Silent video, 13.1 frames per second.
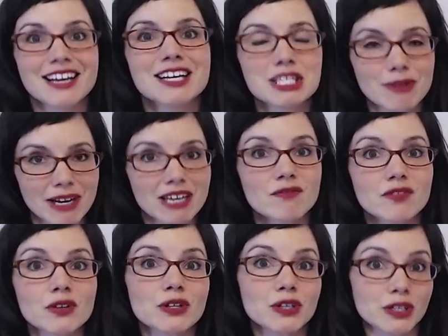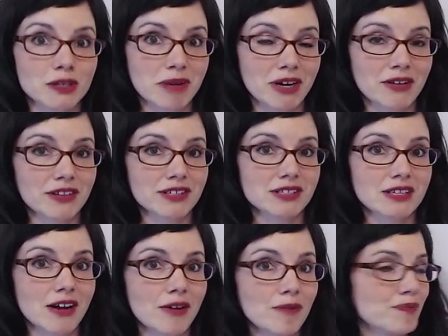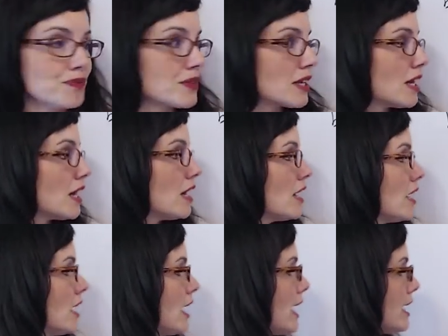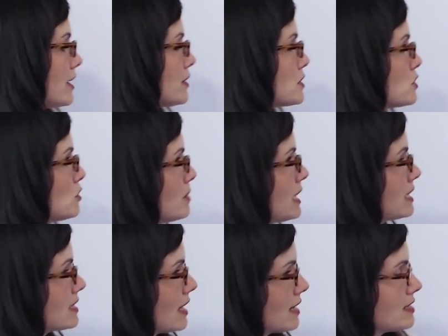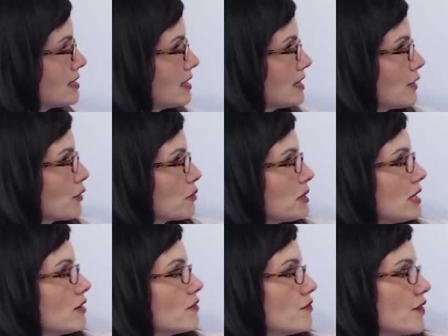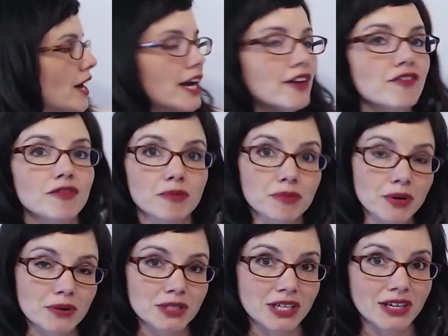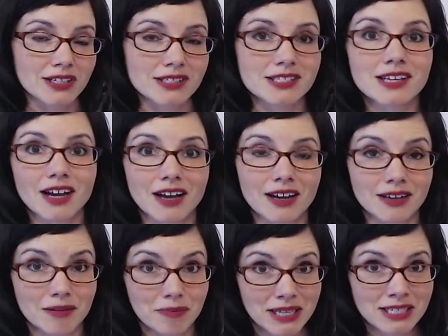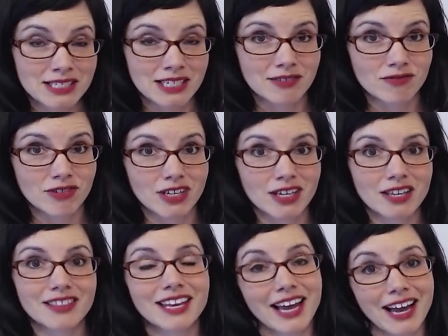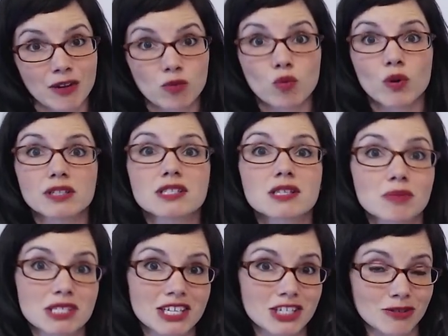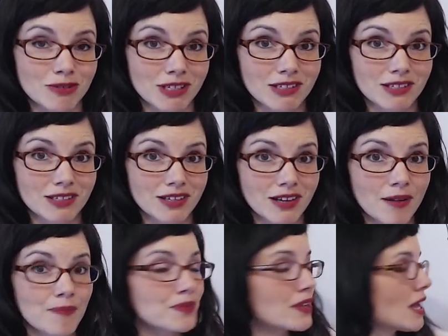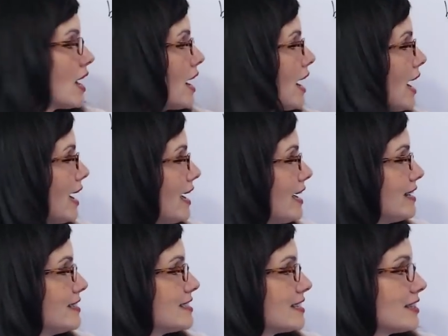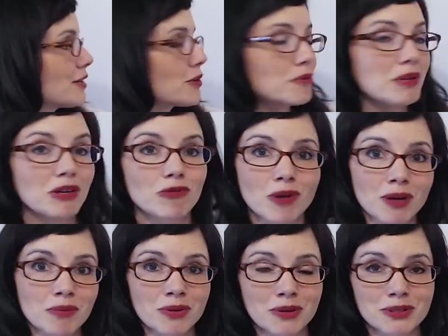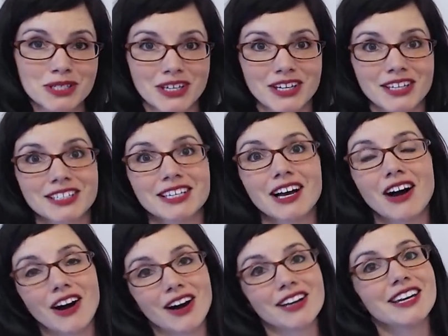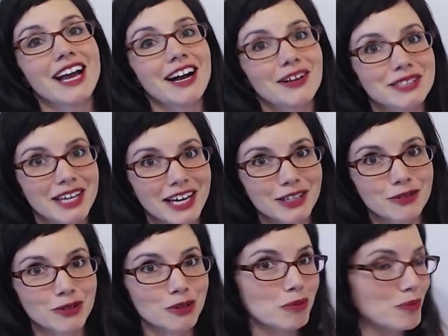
So I can feel good about this now. It also makes sense that there would be 5 protons on a benzene ring that had 1 substituent, and there would be 1 proton on an aldehyde group.